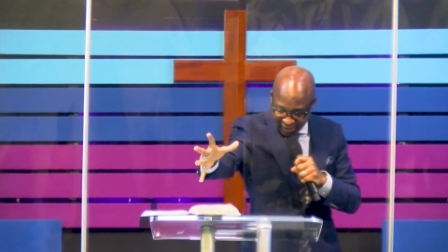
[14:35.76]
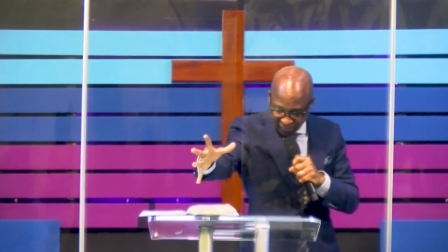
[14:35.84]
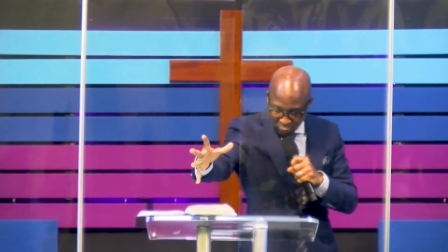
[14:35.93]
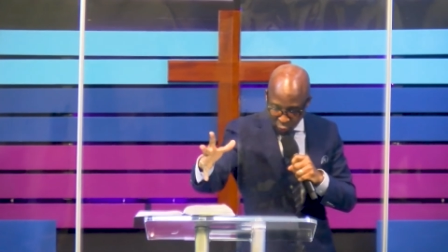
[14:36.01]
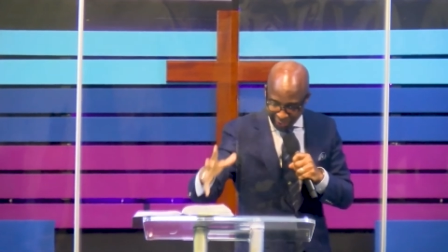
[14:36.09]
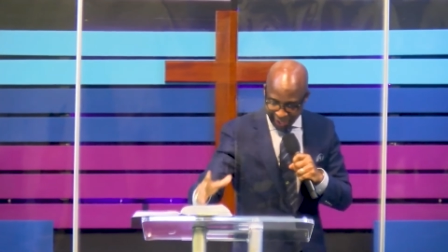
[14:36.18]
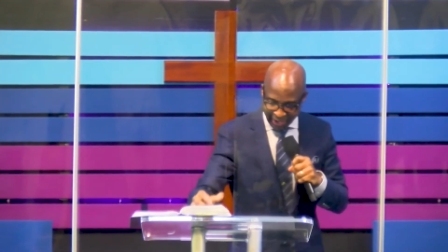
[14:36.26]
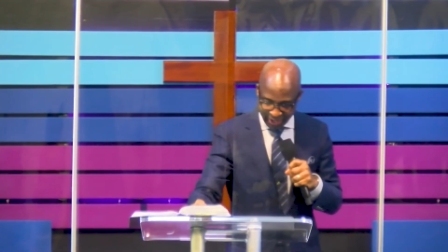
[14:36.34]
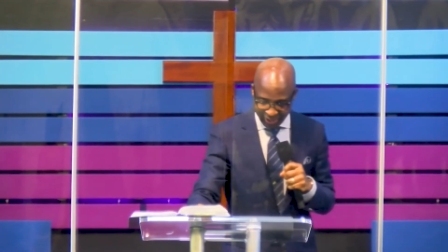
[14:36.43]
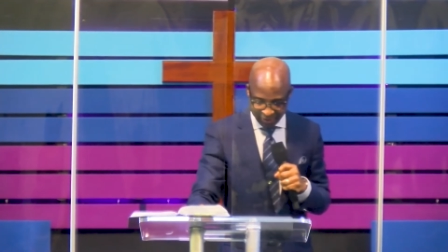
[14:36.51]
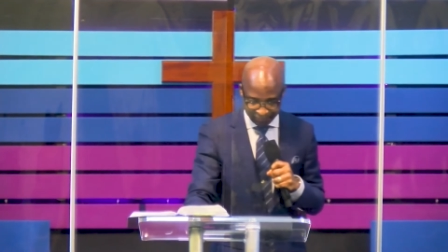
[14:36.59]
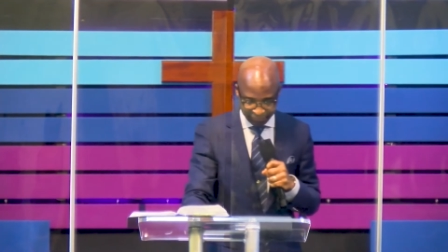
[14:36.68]
Where?
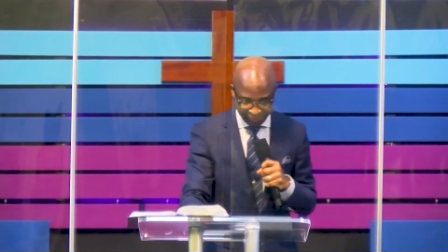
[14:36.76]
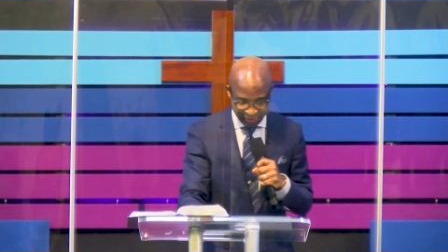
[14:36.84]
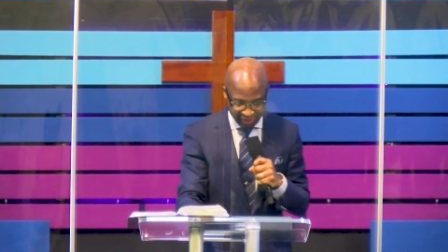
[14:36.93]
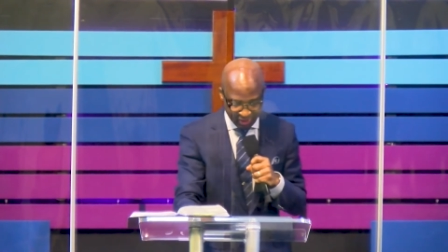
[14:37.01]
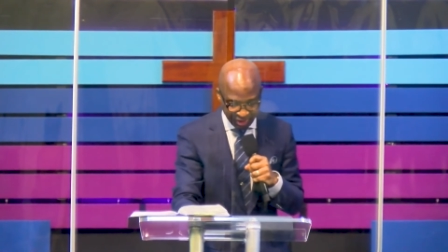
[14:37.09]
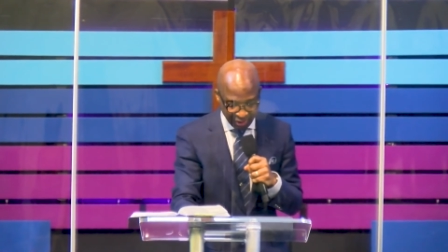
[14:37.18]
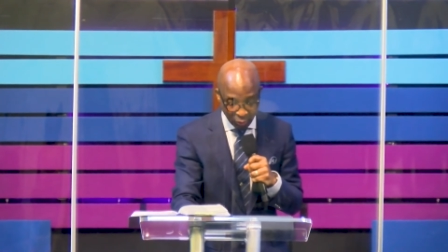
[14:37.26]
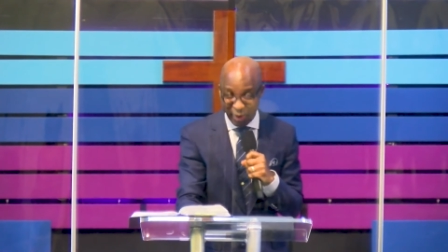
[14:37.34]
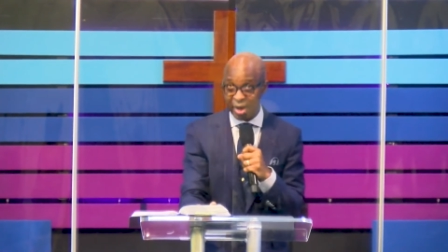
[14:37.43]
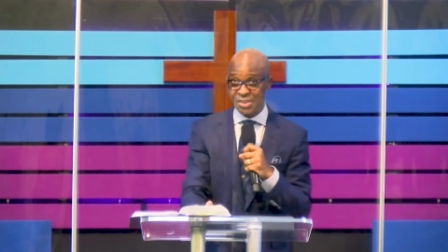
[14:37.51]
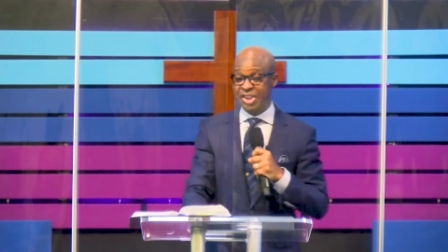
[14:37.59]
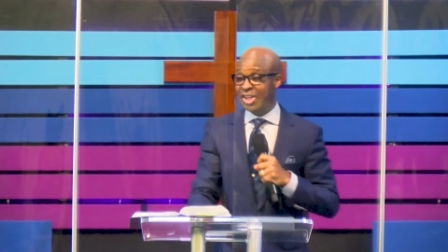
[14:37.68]
Where
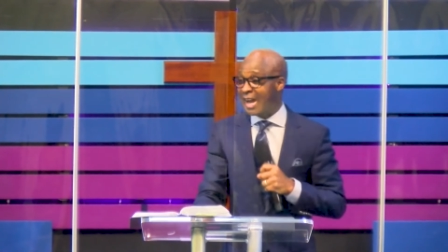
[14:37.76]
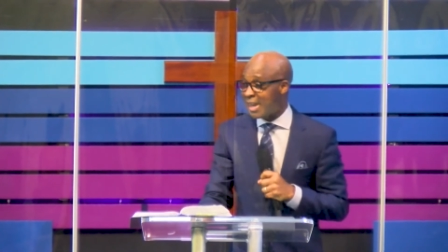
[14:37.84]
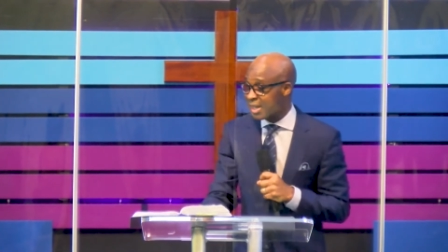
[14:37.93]
does it shine?